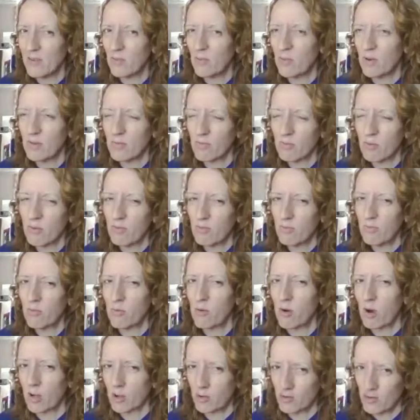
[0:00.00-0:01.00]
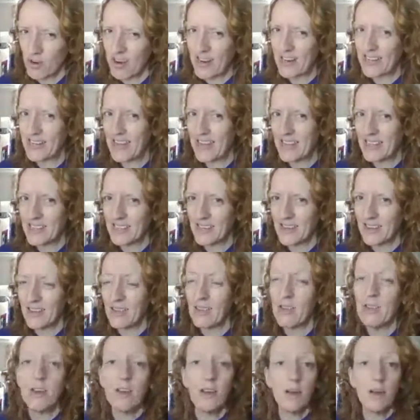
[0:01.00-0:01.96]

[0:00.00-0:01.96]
We've got a dry day today.